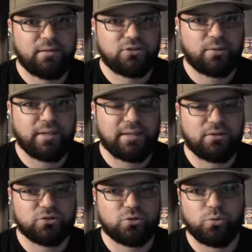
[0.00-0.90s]
So it kind of
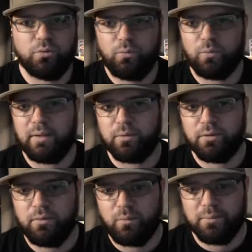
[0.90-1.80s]
looks cool while
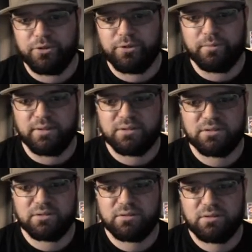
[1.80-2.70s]
we're doing
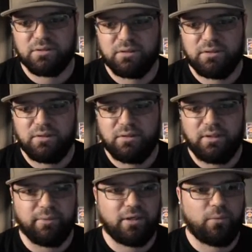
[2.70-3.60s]
this.
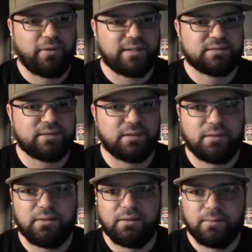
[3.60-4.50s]
There we go. What do you guys think?
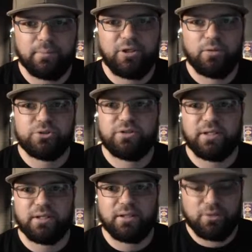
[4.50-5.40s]
Let me know what you
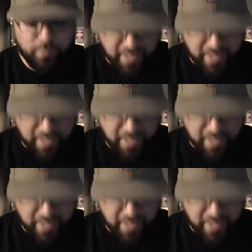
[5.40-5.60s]
think of that new